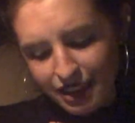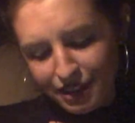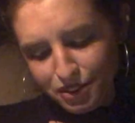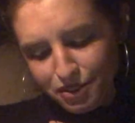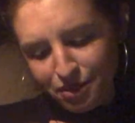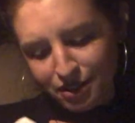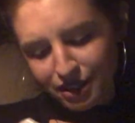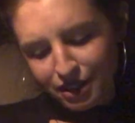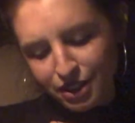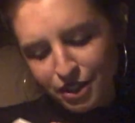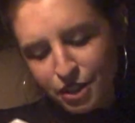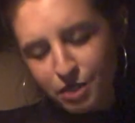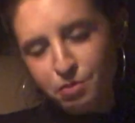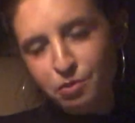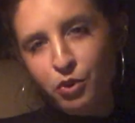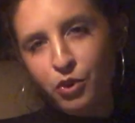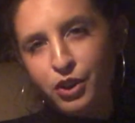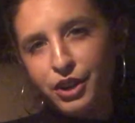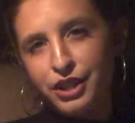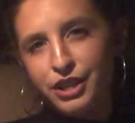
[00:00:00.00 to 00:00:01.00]
You could have
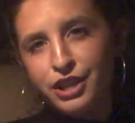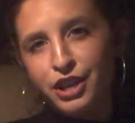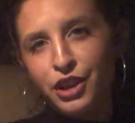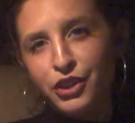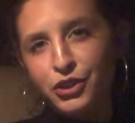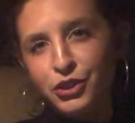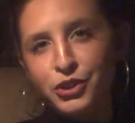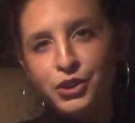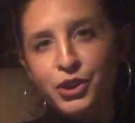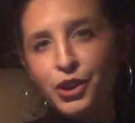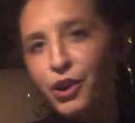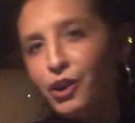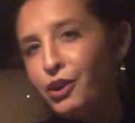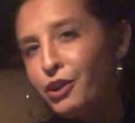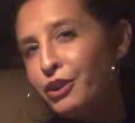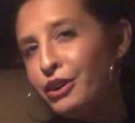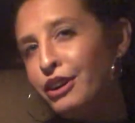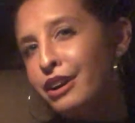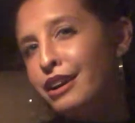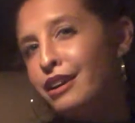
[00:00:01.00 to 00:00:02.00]
just bought another
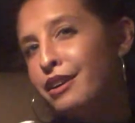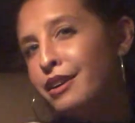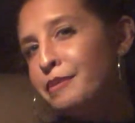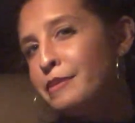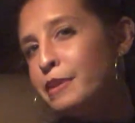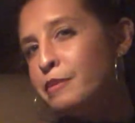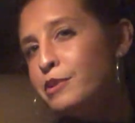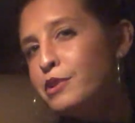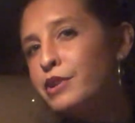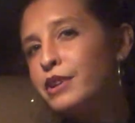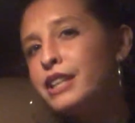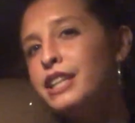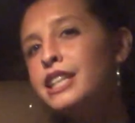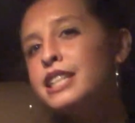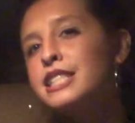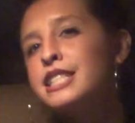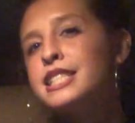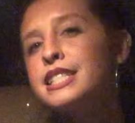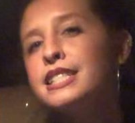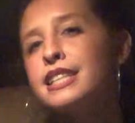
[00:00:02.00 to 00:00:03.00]
car. Maybe you're
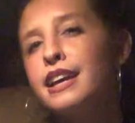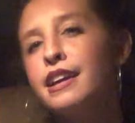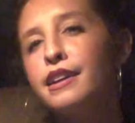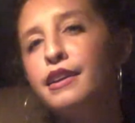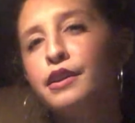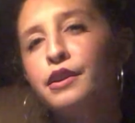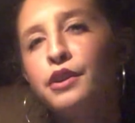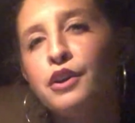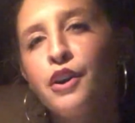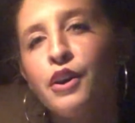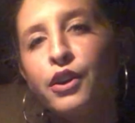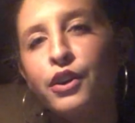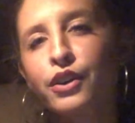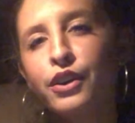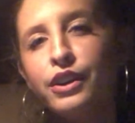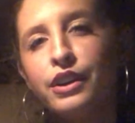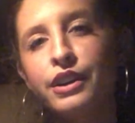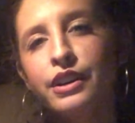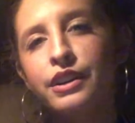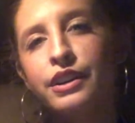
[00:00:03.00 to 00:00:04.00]
getting a second
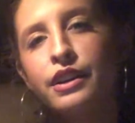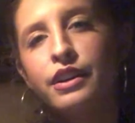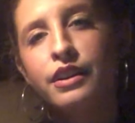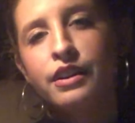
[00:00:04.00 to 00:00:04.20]
car,